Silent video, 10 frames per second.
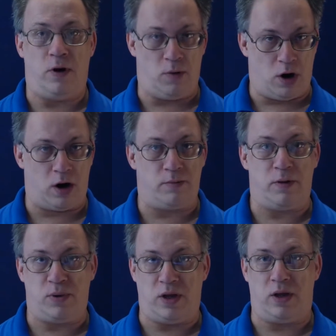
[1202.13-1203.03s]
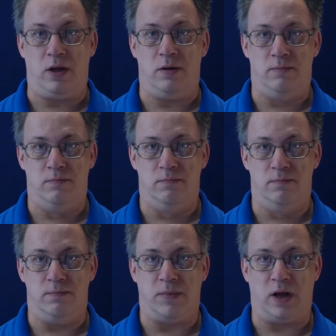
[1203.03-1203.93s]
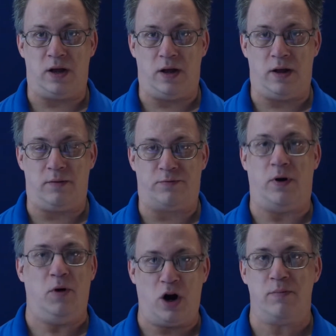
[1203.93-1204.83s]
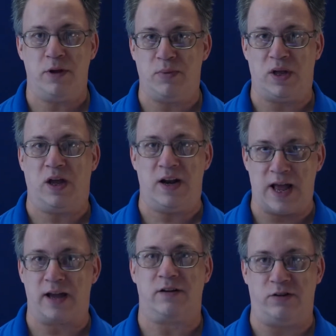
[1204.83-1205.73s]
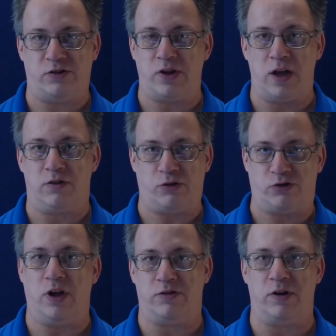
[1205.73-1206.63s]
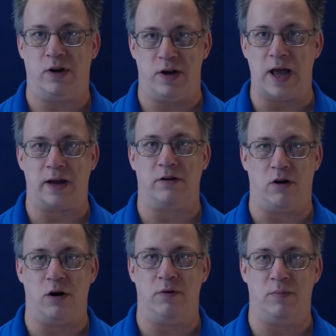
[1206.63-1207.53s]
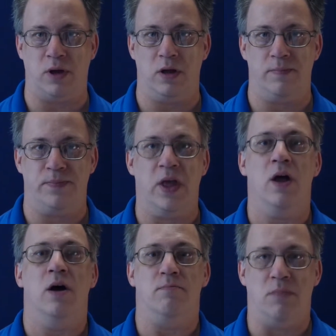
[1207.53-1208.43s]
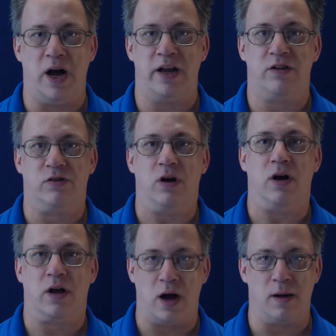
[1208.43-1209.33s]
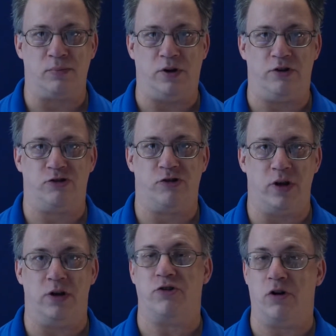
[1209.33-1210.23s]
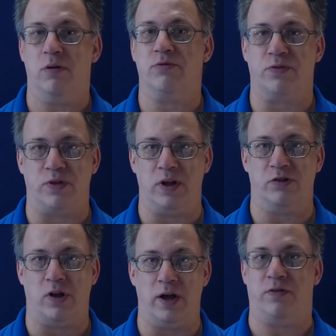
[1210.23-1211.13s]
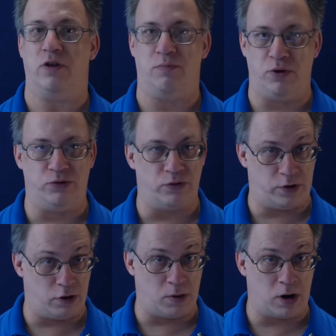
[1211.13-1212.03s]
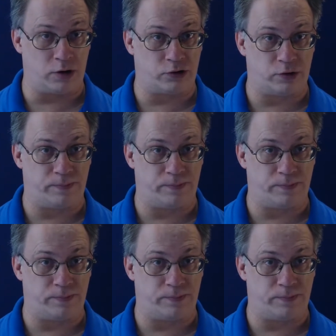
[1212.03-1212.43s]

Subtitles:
RBB enacted states or states that had enacted RBB might accomplish in terms of things like the abuse of earmarks,